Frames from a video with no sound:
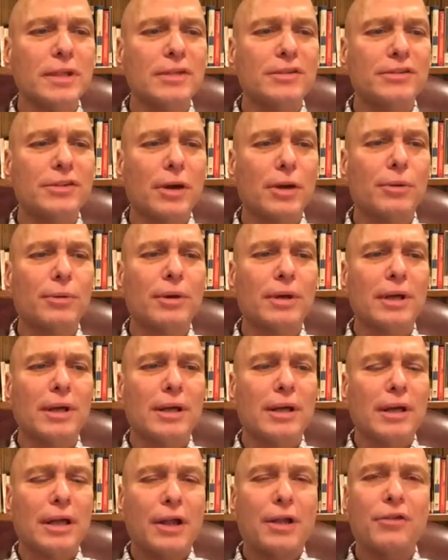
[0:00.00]
So
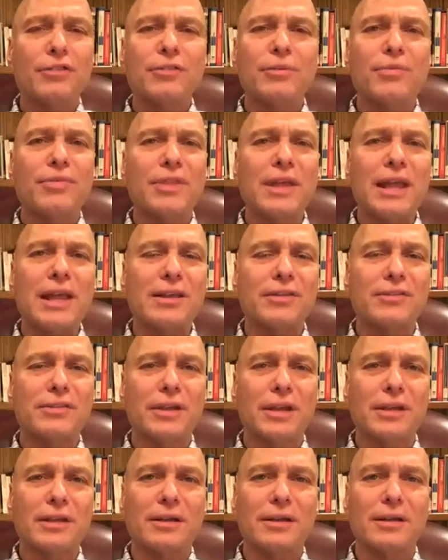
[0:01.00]
here's some things
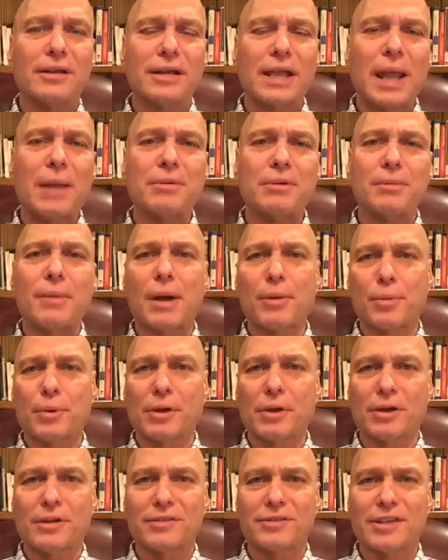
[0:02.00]
that came to my
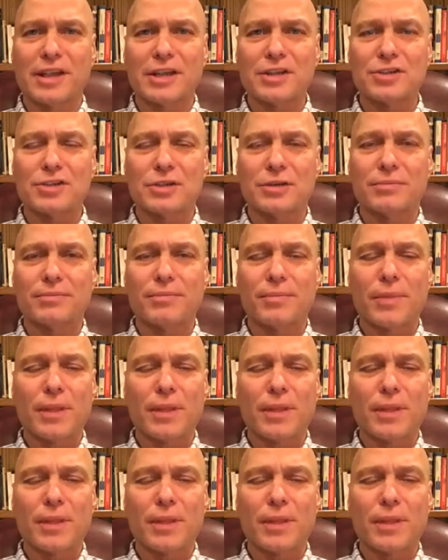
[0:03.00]
realization.